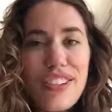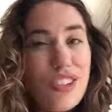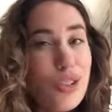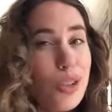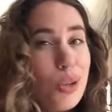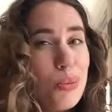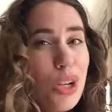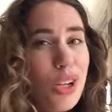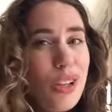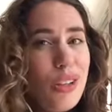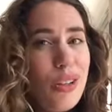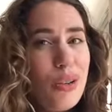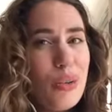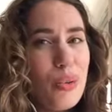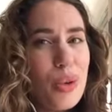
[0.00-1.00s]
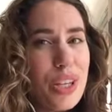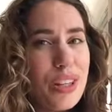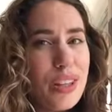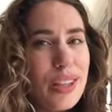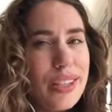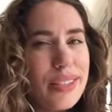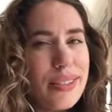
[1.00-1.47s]
normal
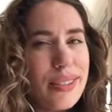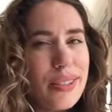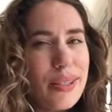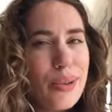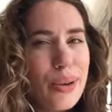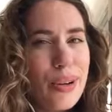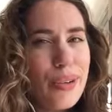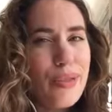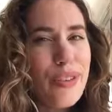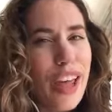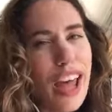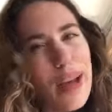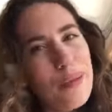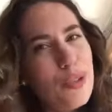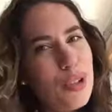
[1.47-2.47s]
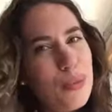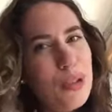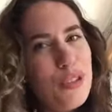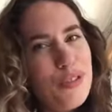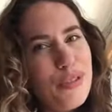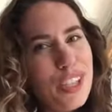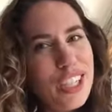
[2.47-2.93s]
with this sort of
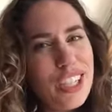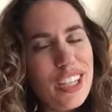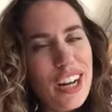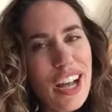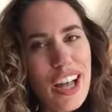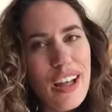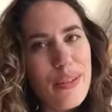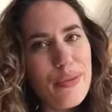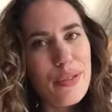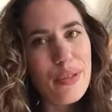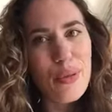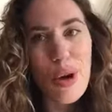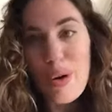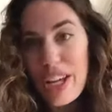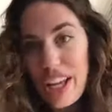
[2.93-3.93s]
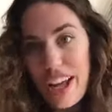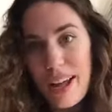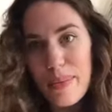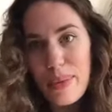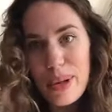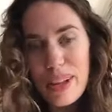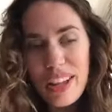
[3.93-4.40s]
abnormal fear of throwing
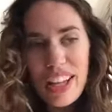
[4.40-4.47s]
up.